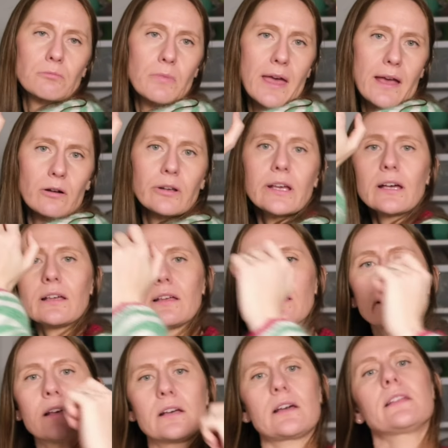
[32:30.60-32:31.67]
area,
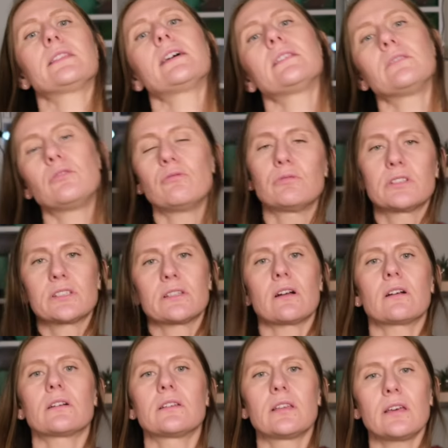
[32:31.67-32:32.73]
and then you would
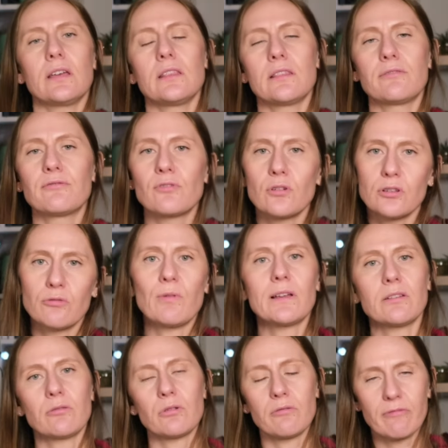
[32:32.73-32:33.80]
start in the front,
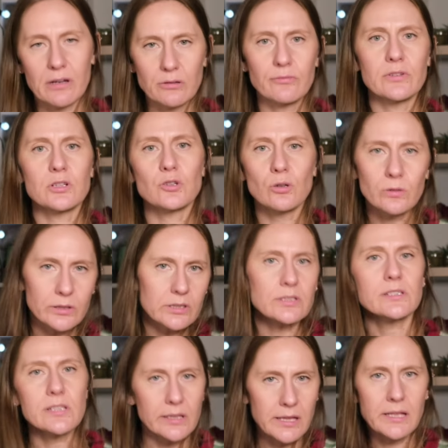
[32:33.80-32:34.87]
one of the
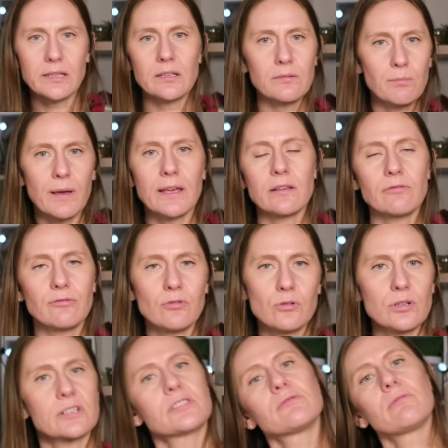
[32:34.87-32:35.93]
shoulders, knit it back and
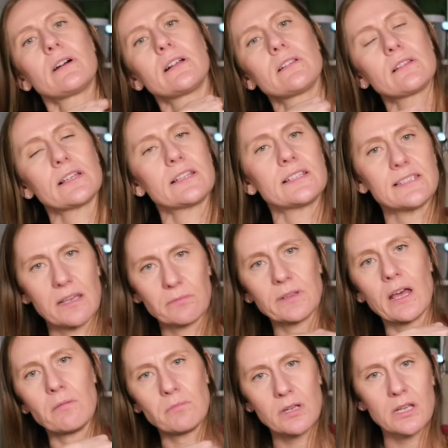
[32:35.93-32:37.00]
forth, while at the same
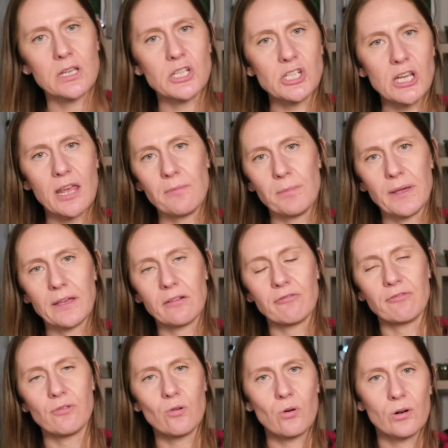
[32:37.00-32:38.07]
time shaping
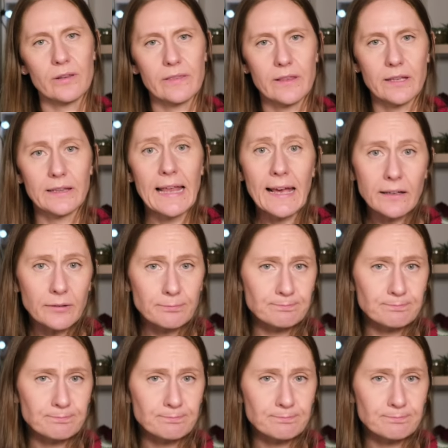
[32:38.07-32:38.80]
for the neck.